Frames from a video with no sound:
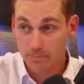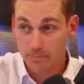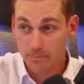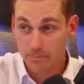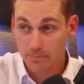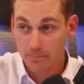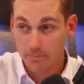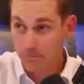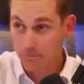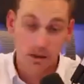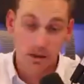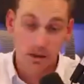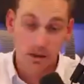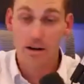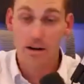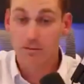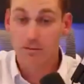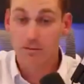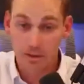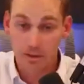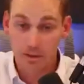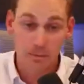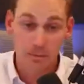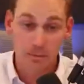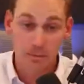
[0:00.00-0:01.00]
a lot of
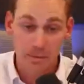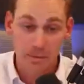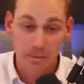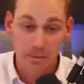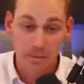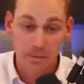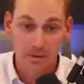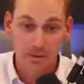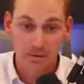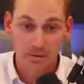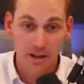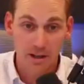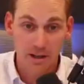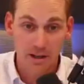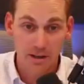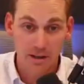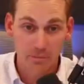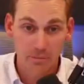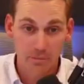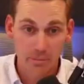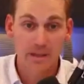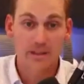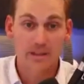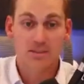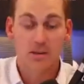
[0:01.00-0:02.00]
other people have done it
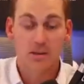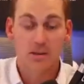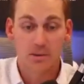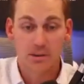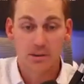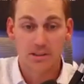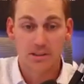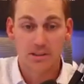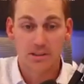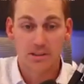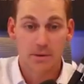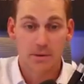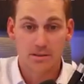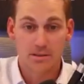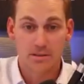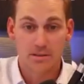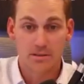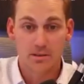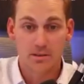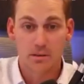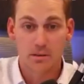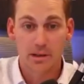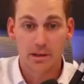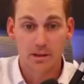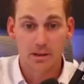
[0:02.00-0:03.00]
based on what this person's
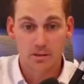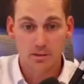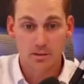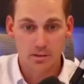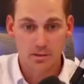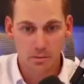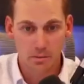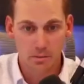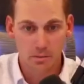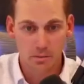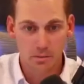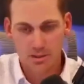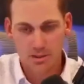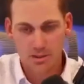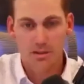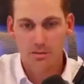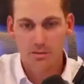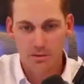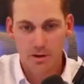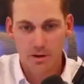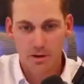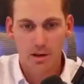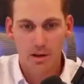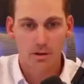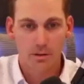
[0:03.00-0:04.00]
told me to do. So we're just going to
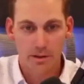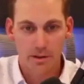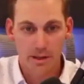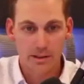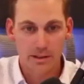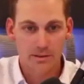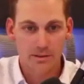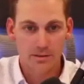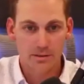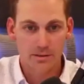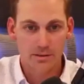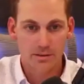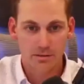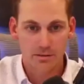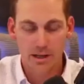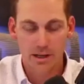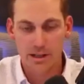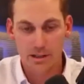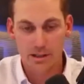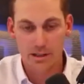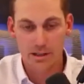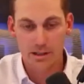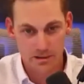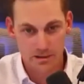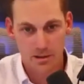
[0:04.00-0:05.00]
follow this, right? And
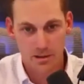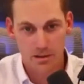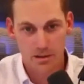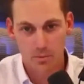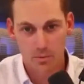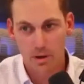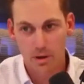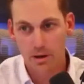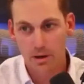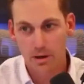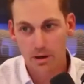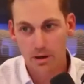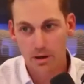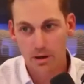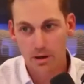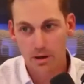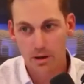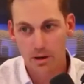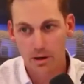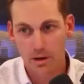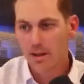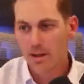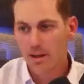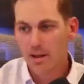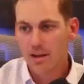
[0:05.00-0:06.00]
this is going to work.
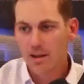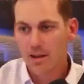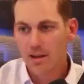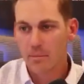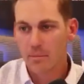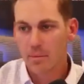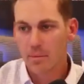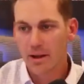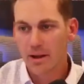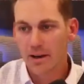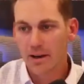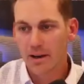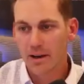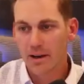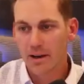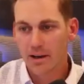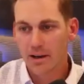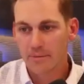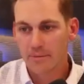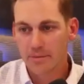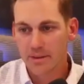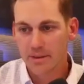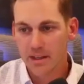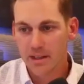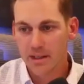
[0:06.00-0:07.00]
But
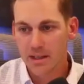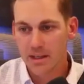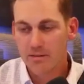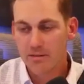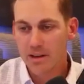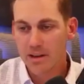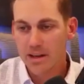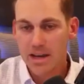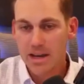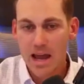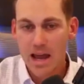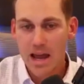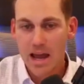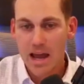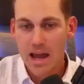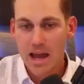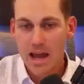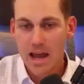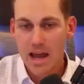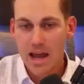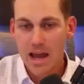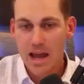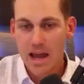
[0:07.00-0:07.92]
even now,